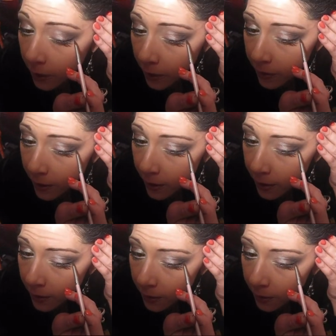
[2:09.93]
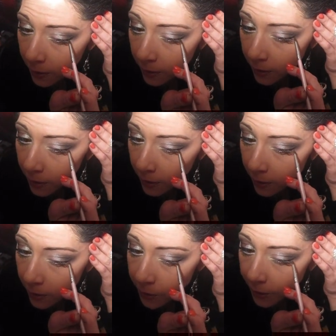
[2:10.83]
And then
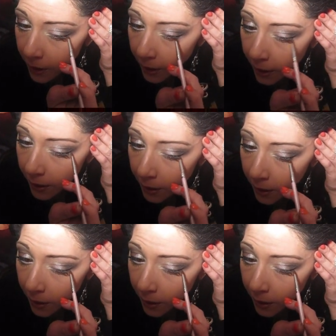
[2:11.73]
drag in.